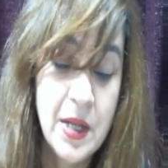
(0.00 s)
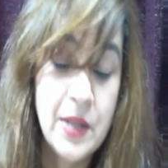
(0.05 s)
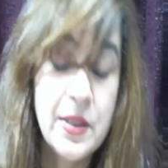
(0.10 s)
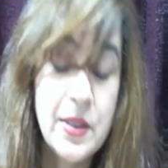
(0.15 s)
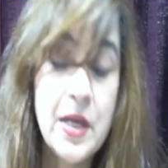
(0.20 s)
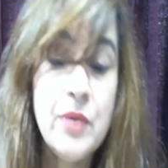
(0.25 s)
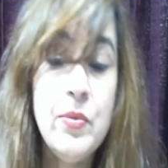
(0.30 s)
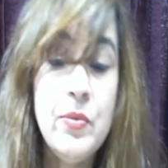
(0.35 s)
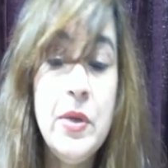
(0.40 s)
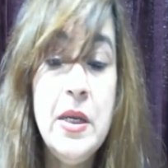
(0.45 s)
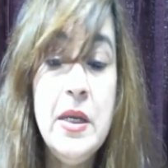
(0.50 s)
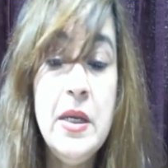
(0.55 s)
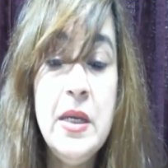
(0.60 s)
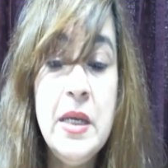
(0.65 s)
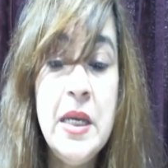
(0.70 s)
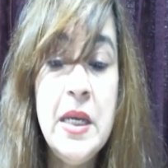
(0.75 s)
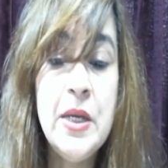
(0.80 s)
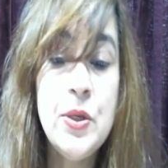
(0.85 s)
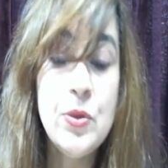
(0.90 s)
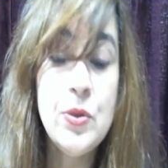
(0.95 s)
That we
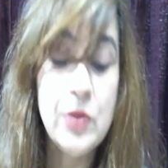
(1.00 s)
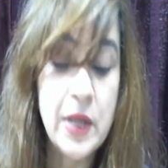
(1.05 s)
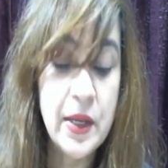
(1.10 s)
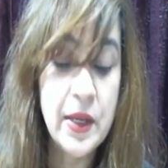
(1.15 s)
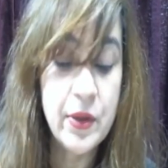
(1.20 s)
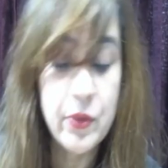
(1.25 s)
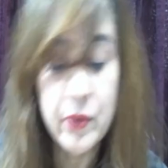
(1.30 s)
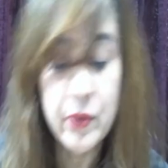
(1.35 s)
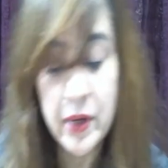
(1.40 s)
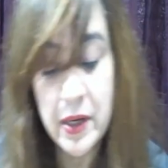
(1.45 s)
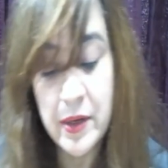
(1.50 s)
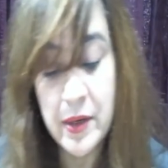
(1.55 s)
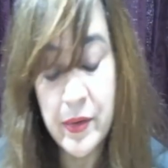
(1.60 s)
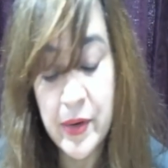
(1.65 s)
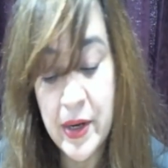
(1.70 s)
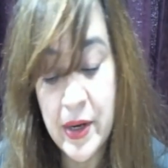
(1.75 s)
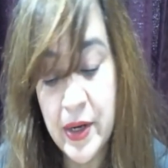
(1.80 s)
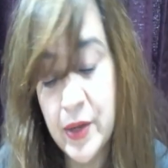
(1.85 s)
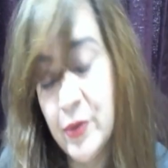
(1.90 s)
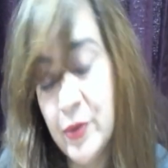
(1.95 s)
need to
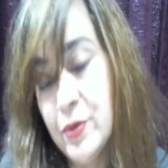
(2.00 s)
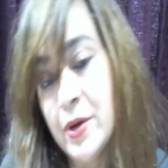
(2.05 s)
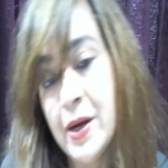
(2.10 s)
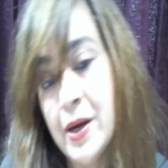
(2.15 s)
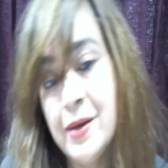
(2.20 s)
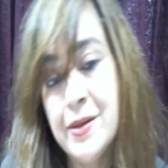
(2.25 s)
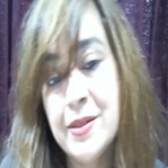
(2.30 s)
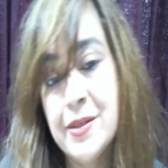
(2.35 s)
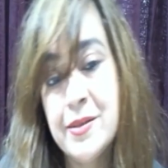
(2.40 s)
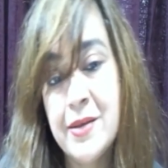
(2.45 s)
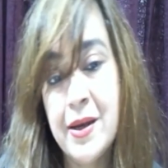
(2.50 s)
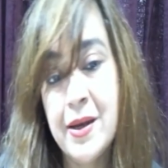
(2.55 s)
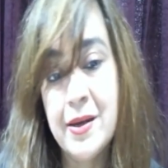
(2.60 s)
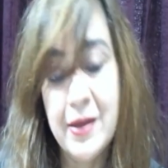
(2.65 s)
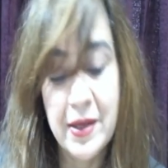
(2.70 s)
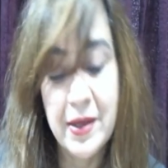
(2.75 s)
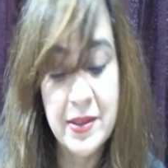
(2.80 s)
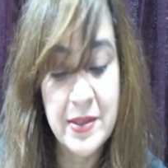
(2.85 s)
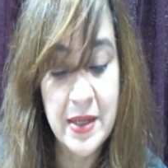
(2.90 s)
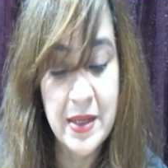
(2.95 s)
really understand
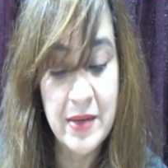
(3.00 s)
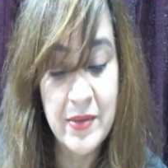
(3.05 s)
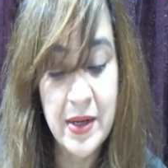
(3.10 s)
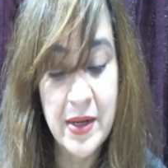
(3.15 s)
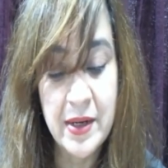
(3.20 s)
ourselves.